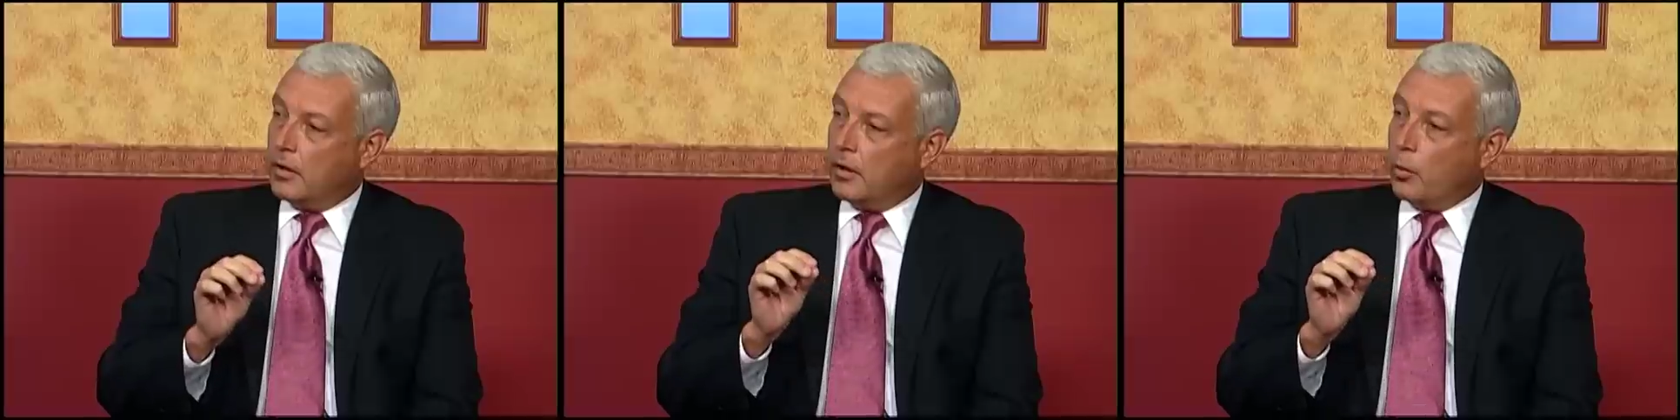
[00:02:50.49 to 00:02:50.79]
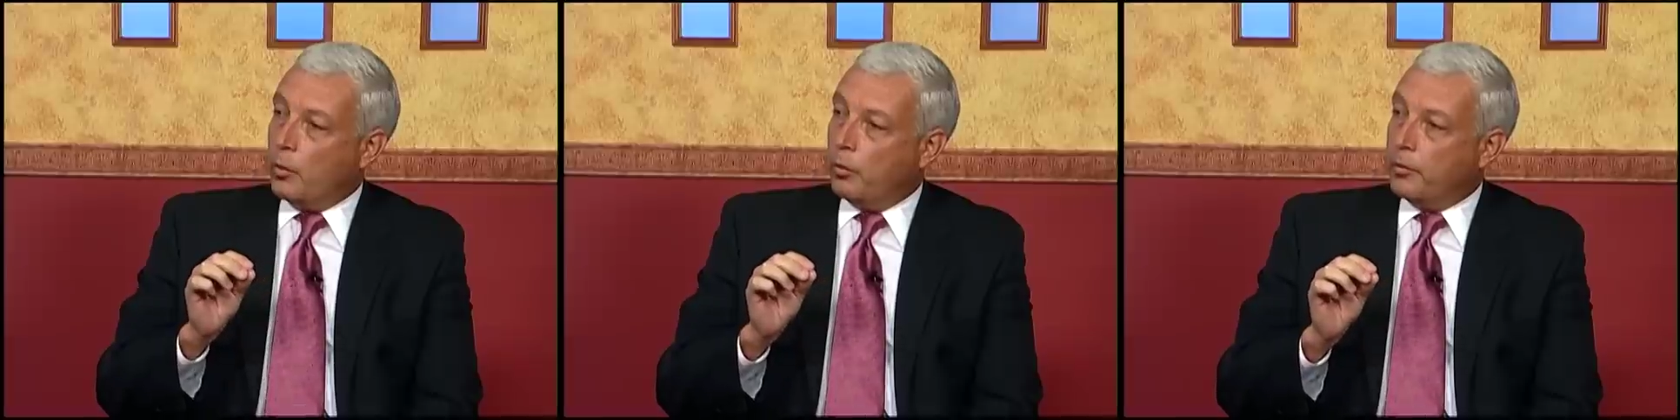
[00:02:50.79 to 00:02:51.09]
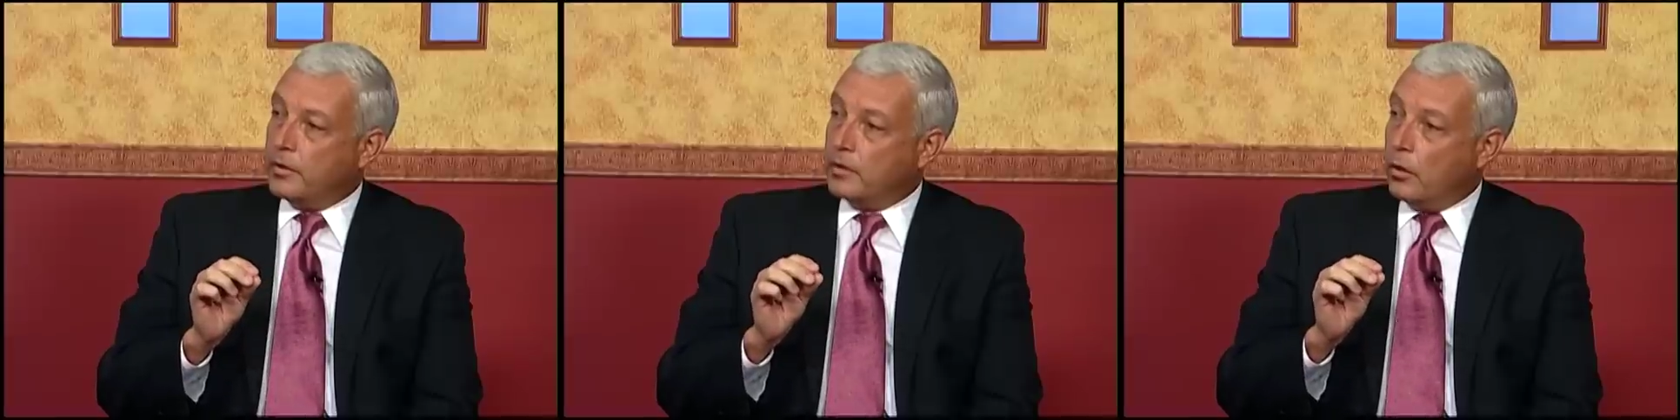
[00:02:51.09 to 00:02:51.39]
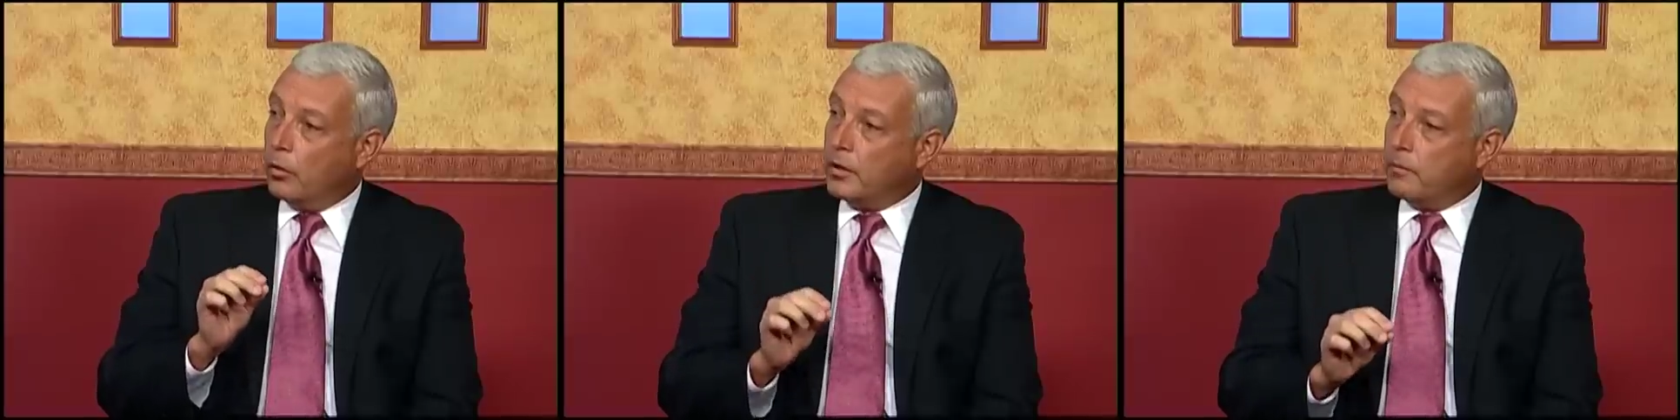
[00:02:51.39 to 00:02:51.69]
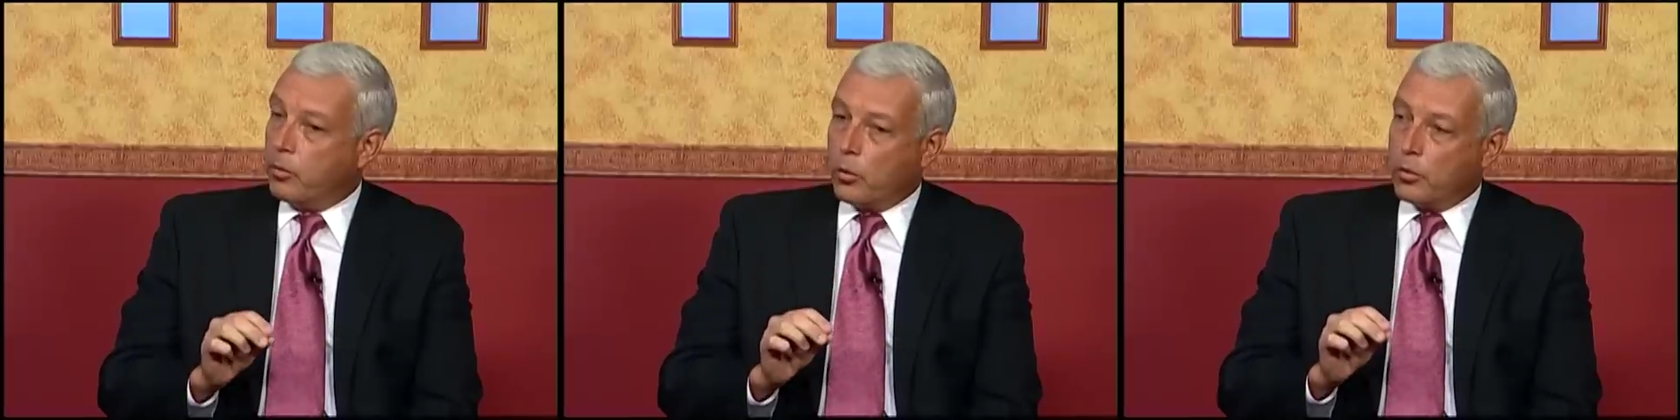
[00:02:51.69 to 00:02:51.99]
We will be the only
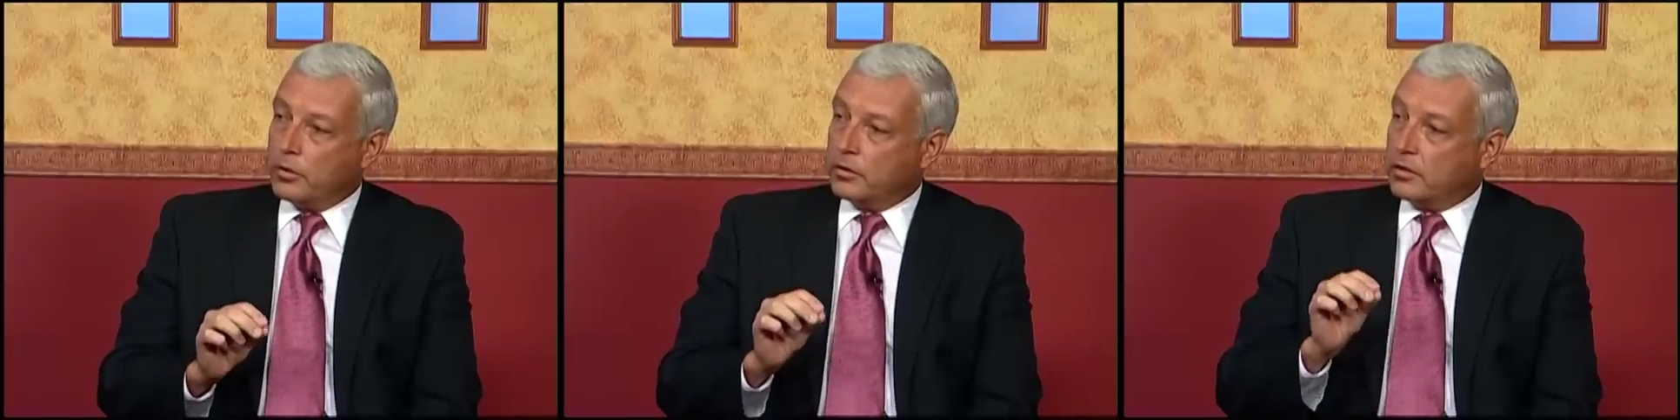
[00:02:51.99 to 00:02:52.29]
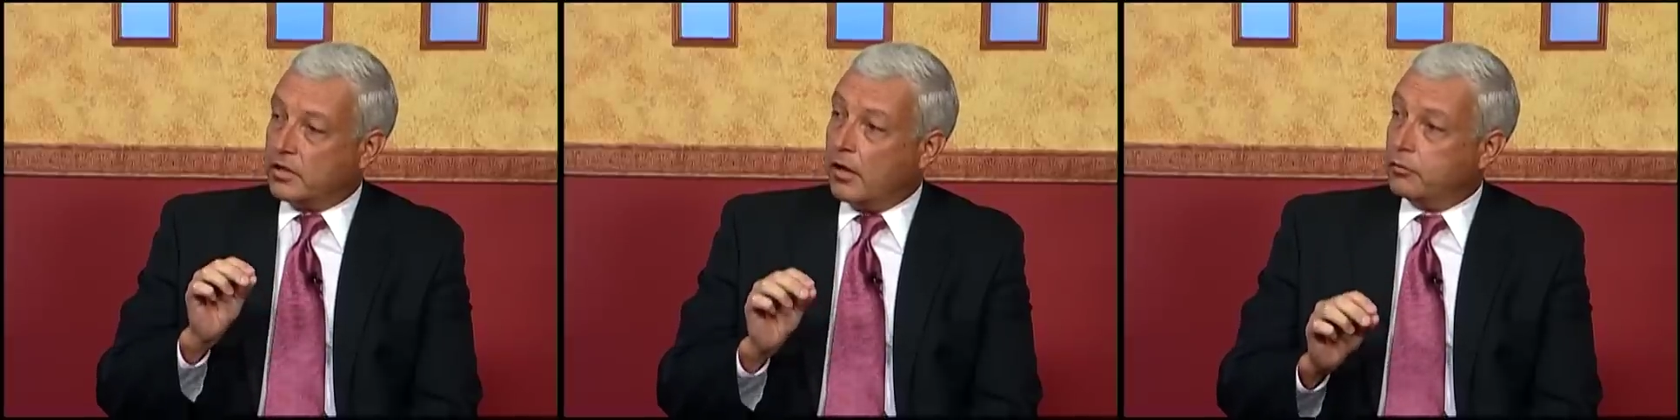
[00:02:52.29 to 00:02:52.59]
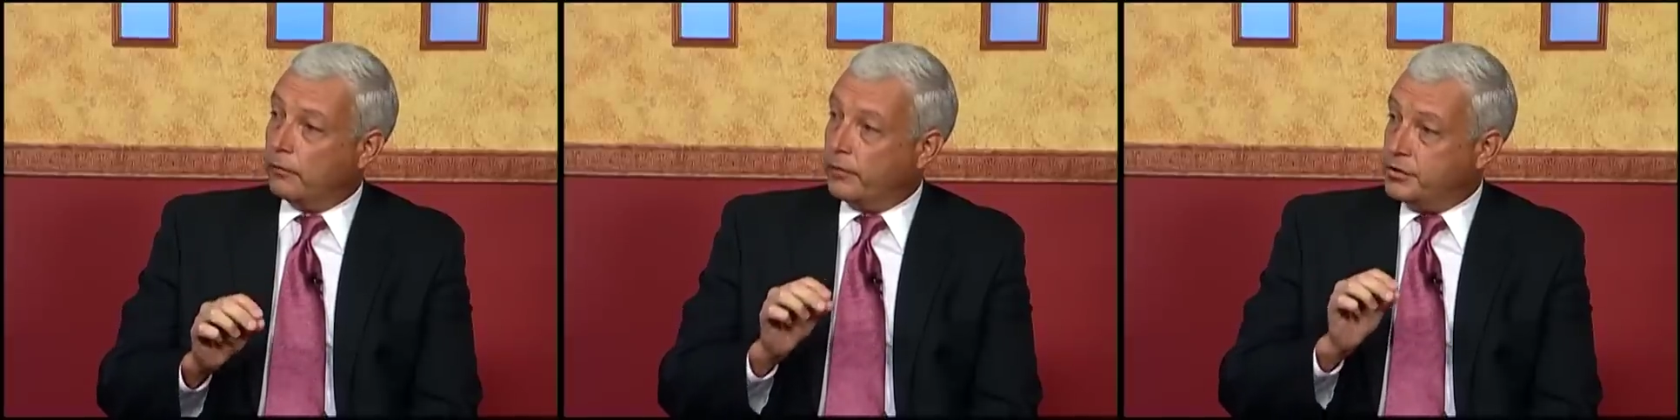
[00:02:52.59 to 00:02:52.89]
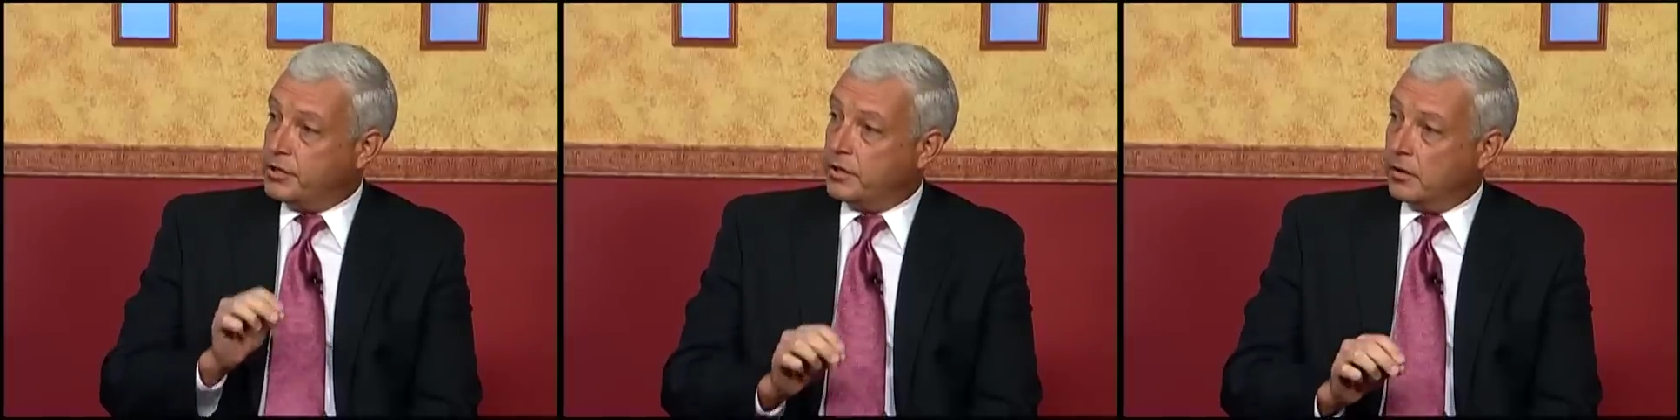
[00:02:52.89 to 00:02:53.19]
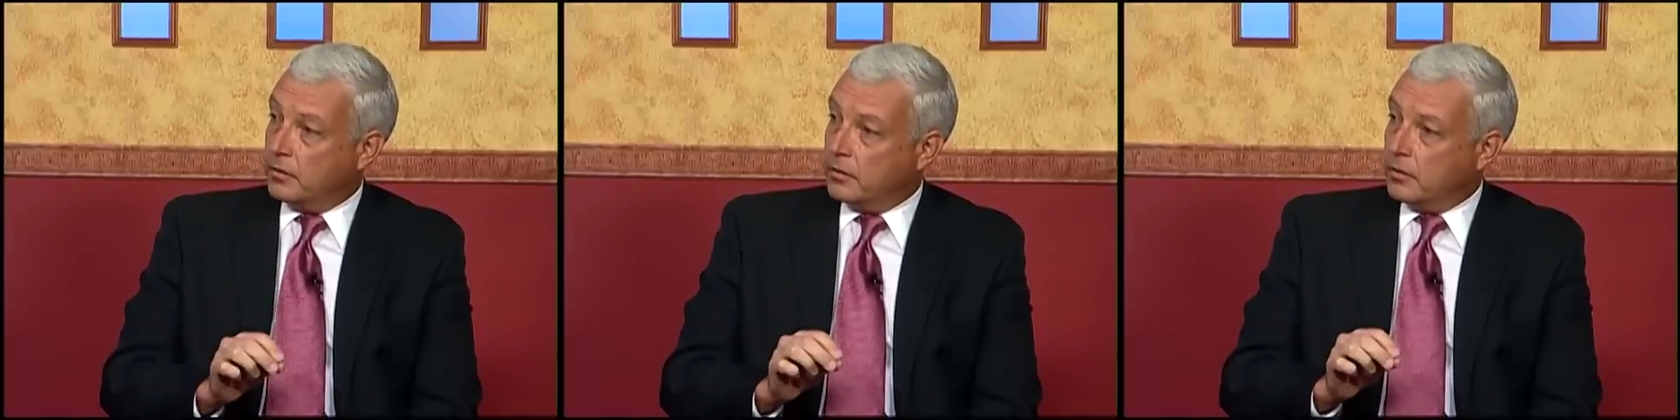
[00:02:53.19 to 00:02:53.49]
port south of Virginia